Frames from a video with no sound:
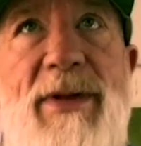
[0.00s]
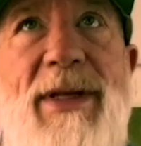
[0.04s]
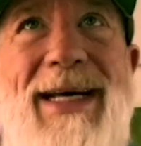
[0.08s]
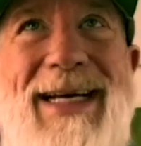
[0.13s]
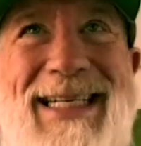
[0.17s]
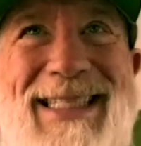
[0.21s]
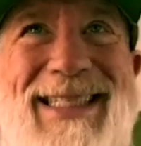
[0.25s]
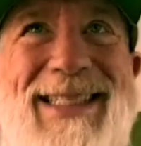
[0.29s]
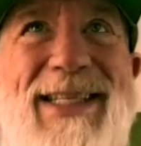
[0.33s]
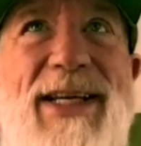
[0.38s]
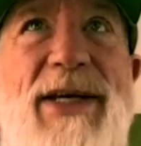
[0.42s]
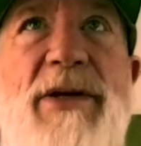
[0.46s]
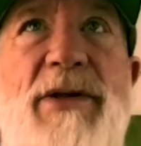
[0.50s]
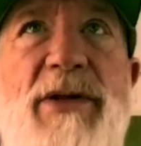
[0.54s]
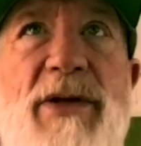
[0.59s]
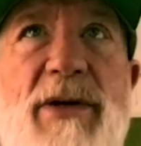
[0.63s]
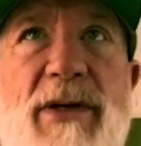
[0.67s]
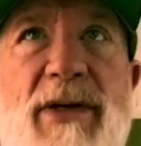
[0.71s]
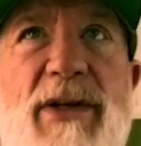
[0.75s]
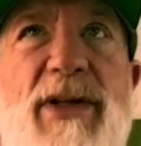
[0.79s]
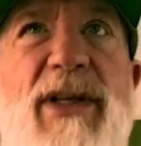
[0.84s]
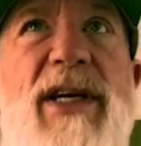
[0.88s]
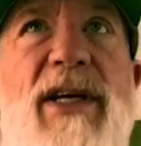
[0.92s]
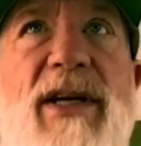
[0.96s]
I'd say
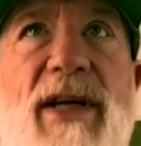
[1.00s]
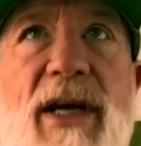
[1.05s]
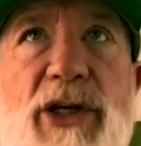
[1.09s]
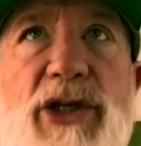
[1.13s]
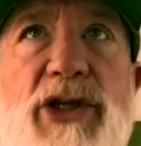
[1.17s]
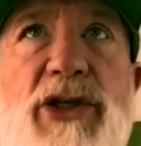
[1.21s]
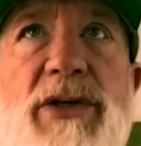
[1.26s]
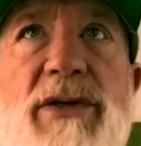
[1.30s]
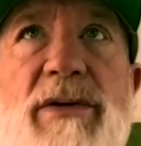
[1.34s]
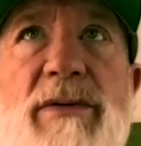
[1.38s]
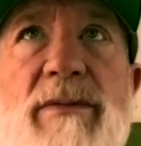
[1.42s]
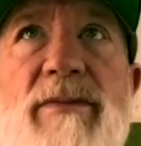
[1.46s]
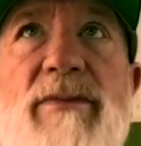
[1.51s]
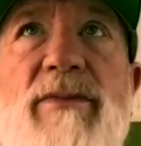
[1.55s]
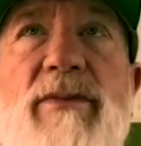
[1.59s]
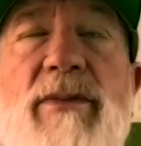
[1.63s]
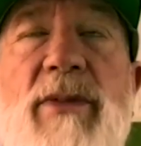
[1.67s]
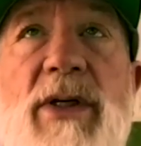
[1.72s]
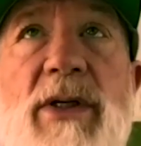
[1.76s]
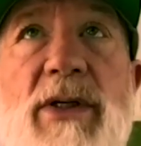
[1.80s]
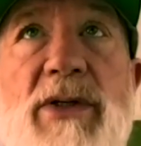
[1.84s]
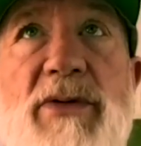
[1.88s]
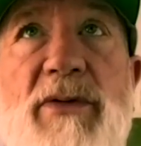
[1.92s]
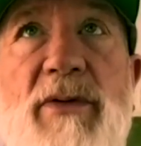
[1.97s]
the connection
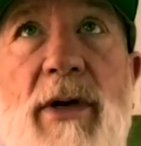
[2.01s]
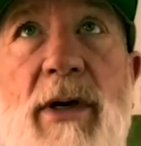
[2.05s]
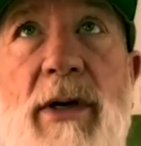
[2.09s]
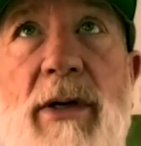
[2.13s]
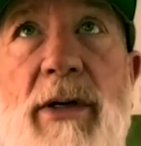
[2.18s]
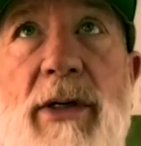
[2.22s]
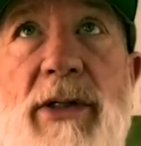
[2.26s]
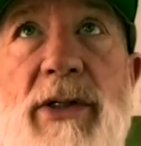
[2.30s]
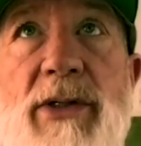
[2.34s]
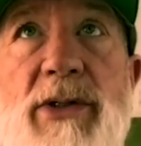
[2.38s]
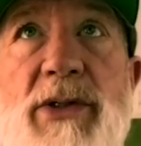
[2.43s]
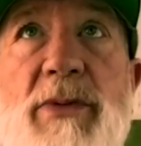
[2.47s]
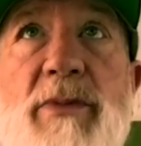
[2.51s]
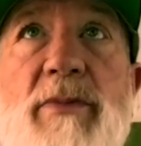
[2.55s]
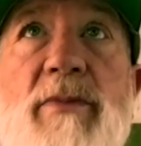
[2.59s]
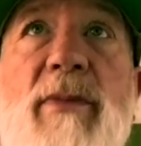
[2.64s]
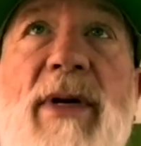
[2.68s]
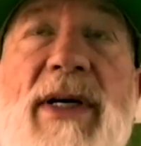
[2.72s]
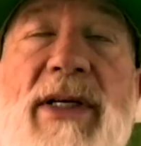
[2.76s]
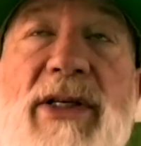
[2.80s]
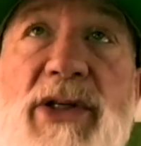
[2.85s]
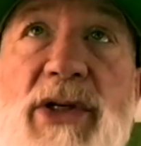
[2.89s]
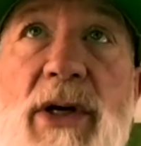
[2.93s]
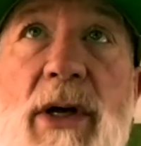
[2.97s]
as far as
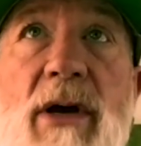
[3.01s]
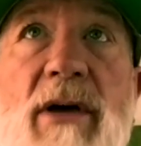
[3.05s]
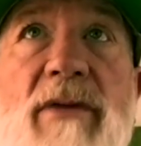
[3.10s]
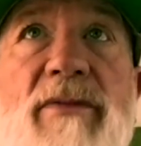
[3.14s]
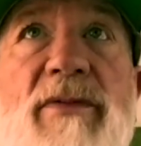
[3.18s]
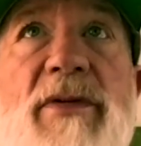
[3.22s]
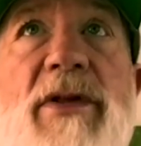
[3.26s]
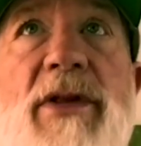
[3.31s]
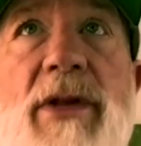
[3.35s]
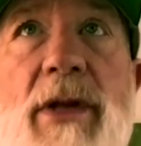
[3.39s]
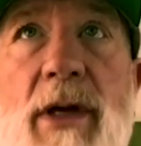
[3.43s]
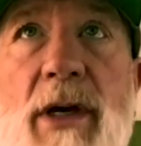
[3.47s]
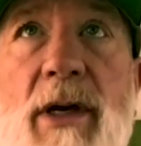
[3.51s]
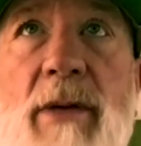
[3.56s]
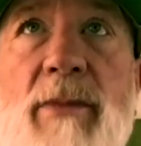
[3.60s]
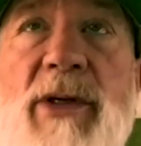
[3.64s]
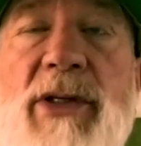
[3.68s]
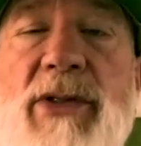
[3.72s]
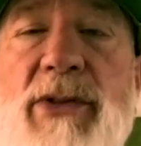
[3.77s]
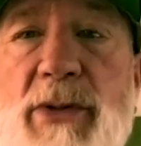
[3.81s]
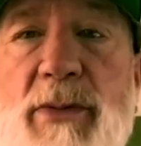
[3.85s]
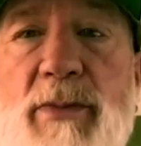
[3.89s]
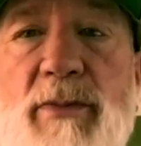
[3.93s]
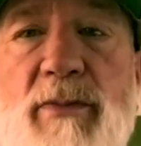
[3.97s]
myself and them
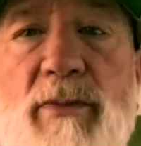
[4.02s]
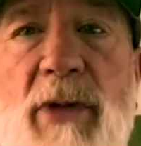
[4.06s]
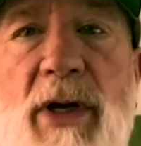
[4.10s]
is